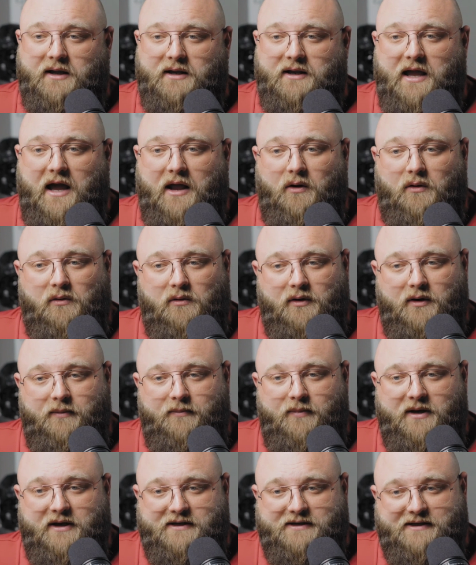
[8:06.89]
can not only
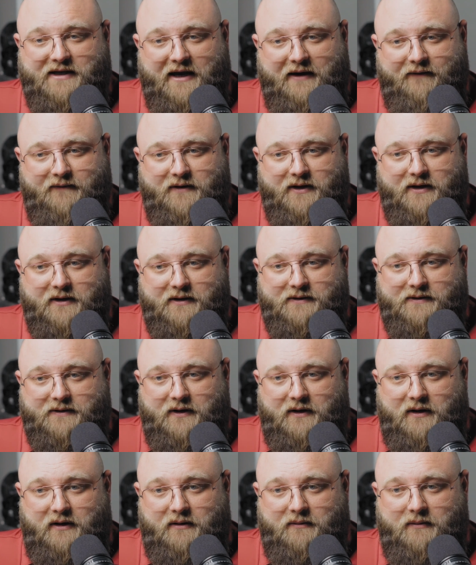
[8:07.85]
be a safety
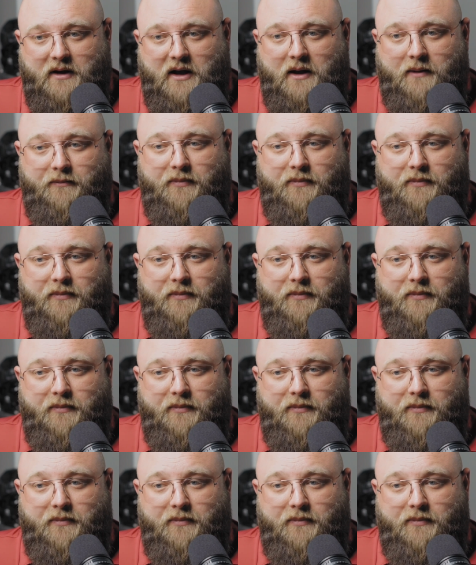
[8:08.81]
concern,